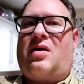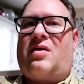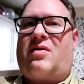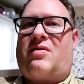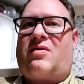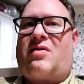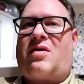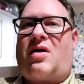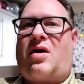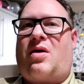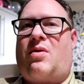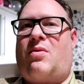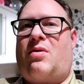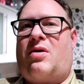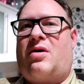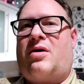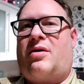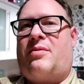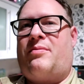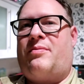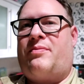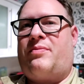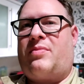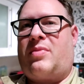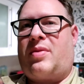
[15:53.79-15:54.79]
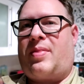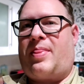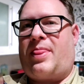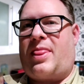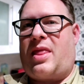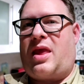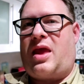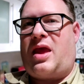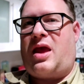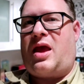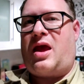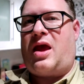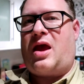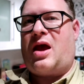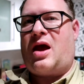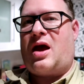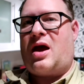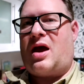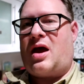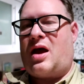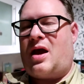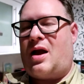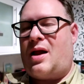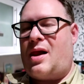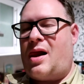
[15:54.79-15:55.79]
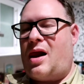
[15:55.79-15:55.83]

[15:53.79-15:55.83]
So yeah.